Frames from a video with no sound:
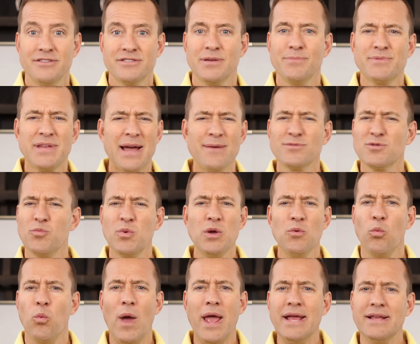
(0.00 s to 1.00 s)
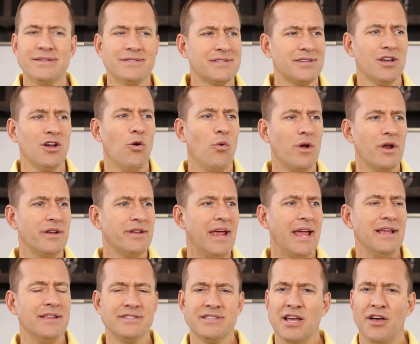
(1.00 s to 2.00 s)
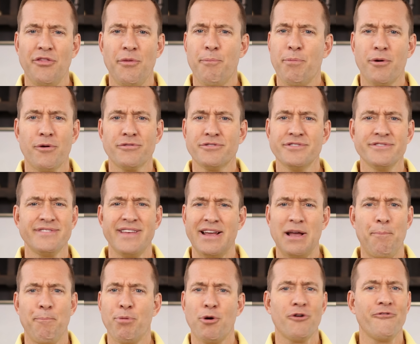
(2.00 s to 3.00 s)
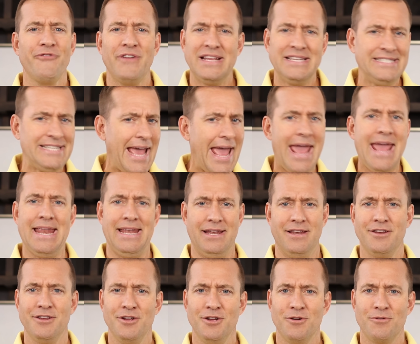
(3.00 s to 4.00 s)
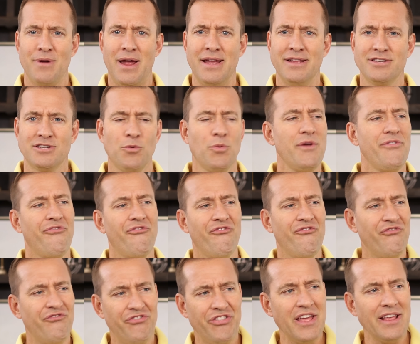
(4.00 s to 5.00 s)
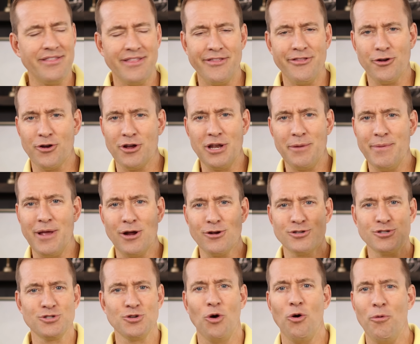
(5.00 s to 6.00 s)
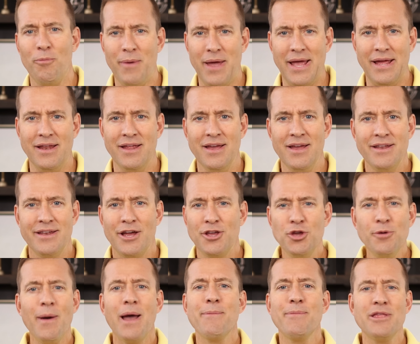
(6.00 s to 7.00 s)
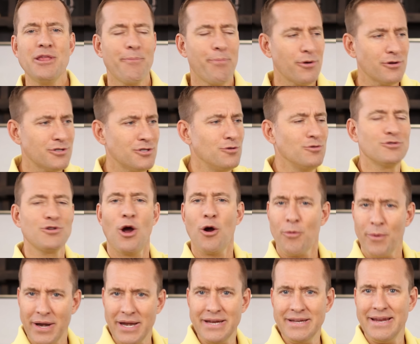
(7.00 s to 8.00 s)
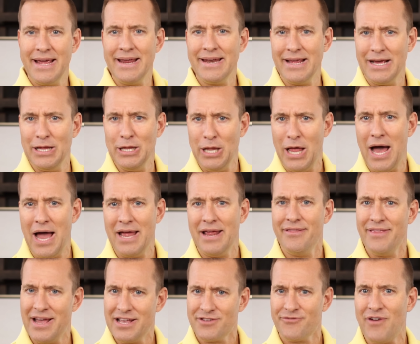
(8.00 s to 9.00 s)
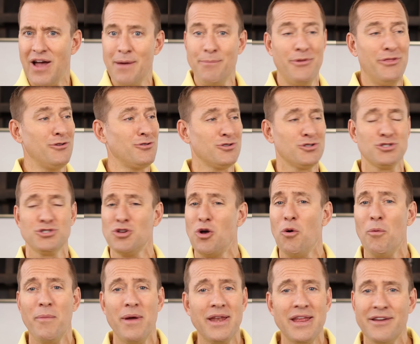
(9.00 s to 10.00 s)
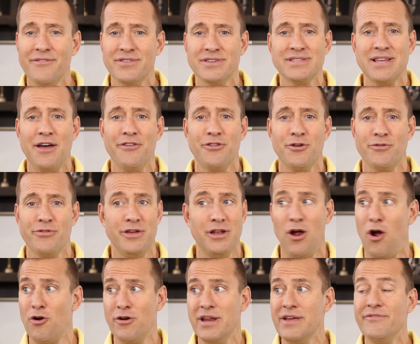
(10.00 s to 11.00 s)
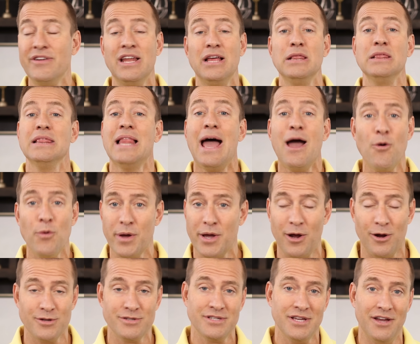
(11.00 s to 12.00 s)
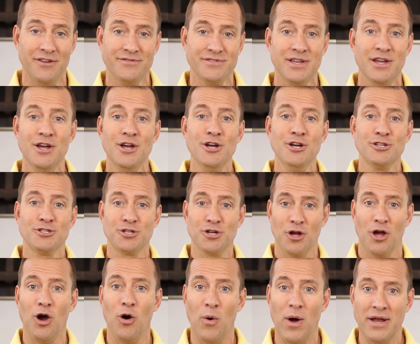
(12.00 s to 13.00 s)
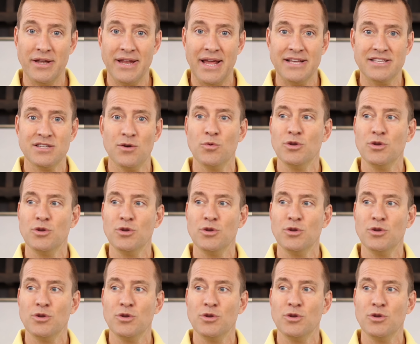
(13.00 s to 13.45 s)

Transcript: Sometimes we wait to go on a date until the person's like a perfect 10 right? Until we think that they're going to be our soulmate. Now, you might be the person who's already dating a lot, and that's fine, but there's so many of us out there that aren't even allowing ourselves to go on dates.